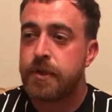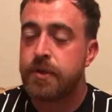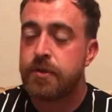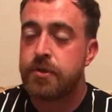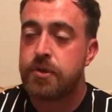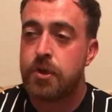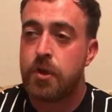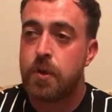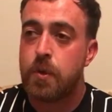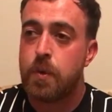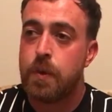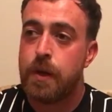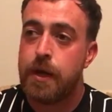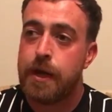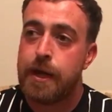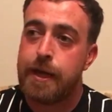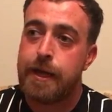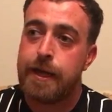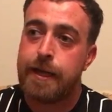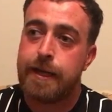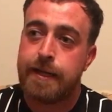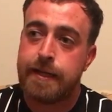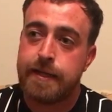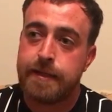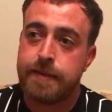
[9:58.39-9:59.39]
So
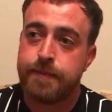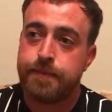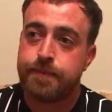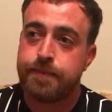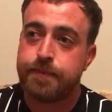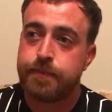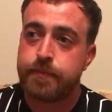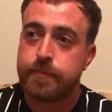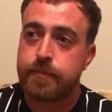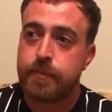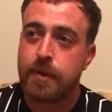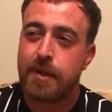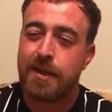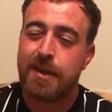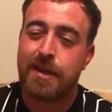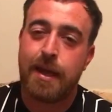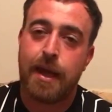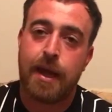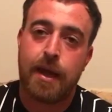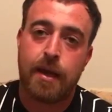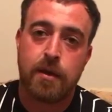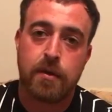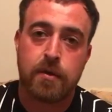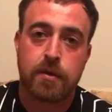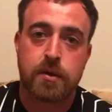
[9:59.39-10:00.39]
uh,
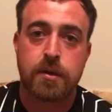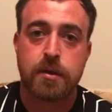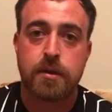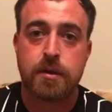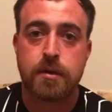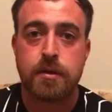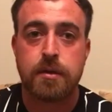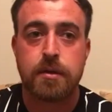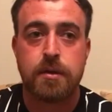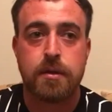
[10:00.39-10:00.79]
yeah, look